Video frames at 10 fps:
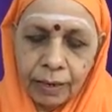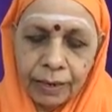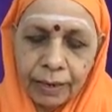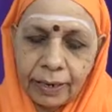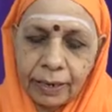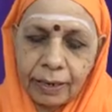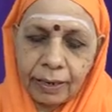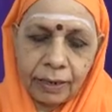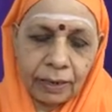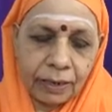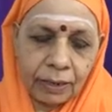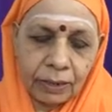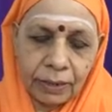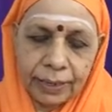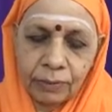He
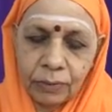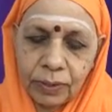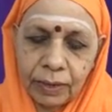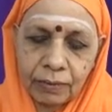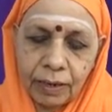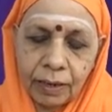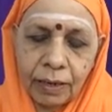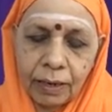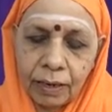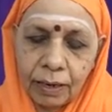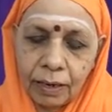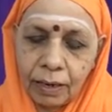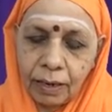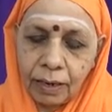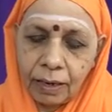Anga, he Uddhava,
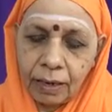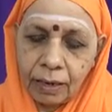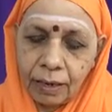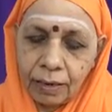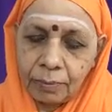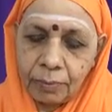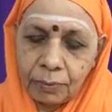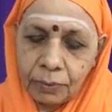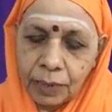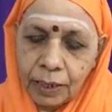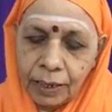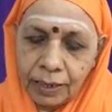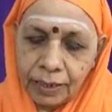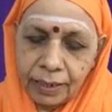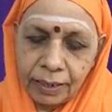
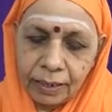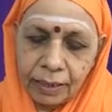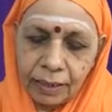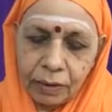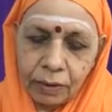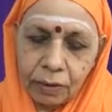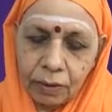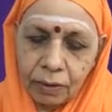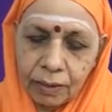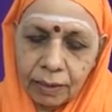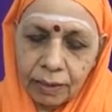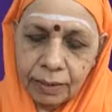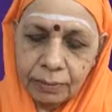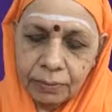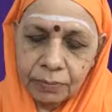Bhutani, all
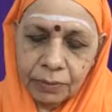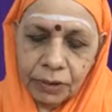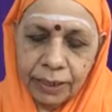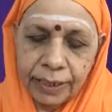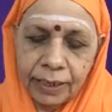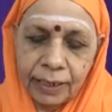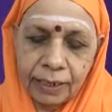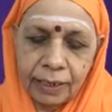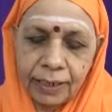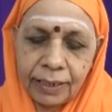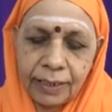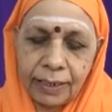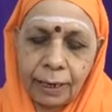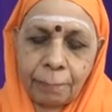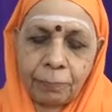the
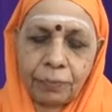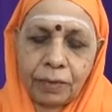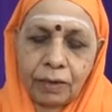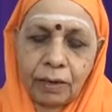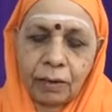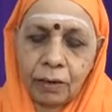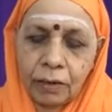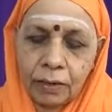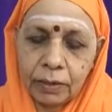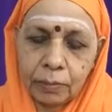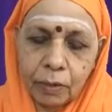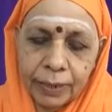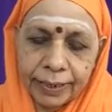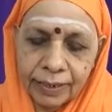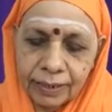Sharirani, all the
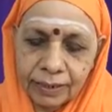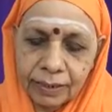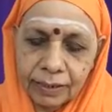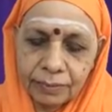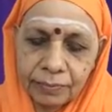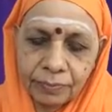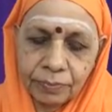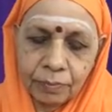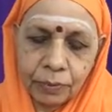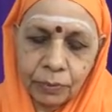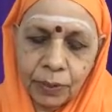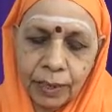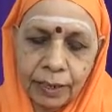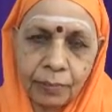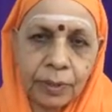bodies,
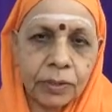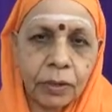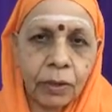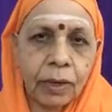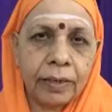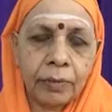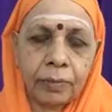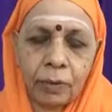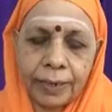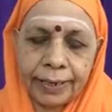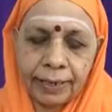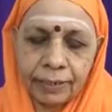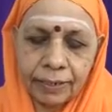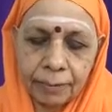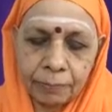Bhutani means all the
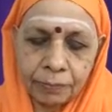bodies,